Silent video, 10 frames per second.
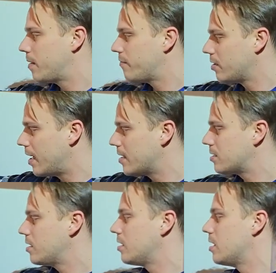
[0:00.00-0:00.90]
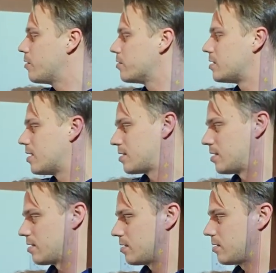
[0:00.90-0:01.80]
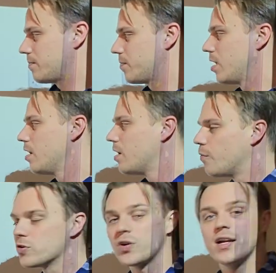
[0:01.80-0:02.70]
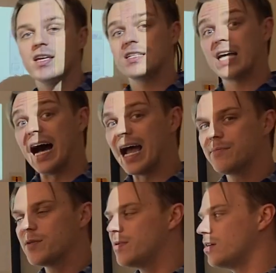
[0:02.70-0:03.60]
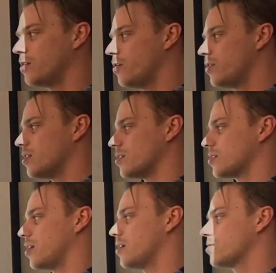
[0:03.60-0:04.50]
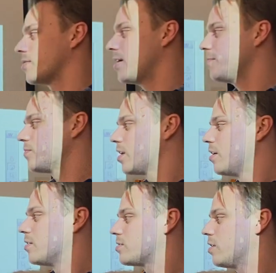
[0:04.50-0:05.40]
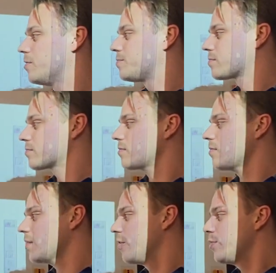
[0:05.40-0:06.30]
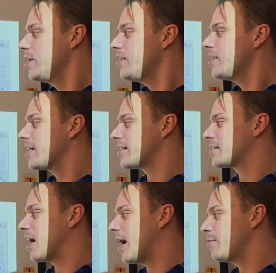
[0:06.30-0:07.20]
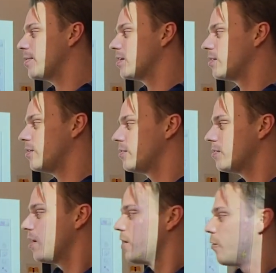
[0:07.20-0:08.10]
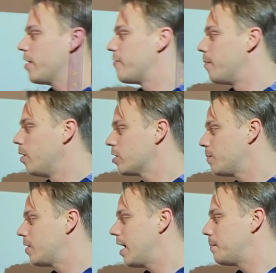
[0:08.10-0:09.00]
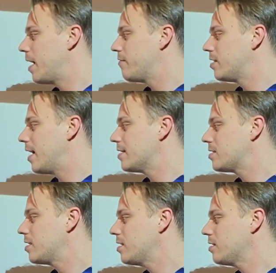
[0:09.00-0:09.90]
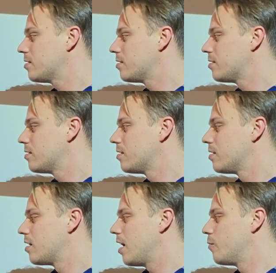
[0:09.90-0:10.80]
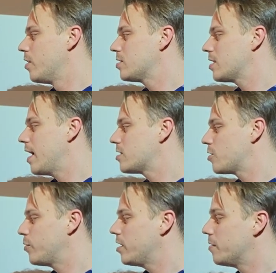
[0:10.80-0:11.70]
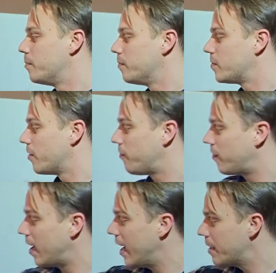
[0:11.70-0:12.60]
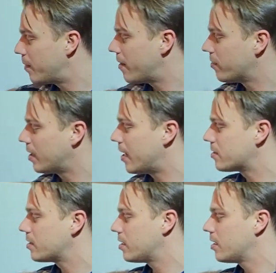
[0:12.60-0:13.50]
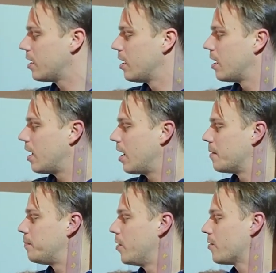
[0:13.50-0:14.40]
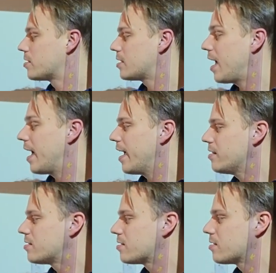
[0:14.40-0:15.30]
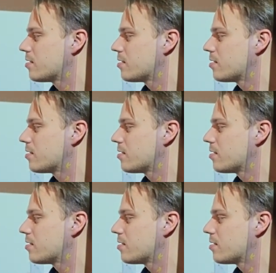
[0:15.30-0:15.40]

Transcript: by velocity equals distance. We're trying to get time to be alone in this case, right? So if we need to get time to be alone, we have multiplied by velocity on one side, so we need to divide by velocity on both sides,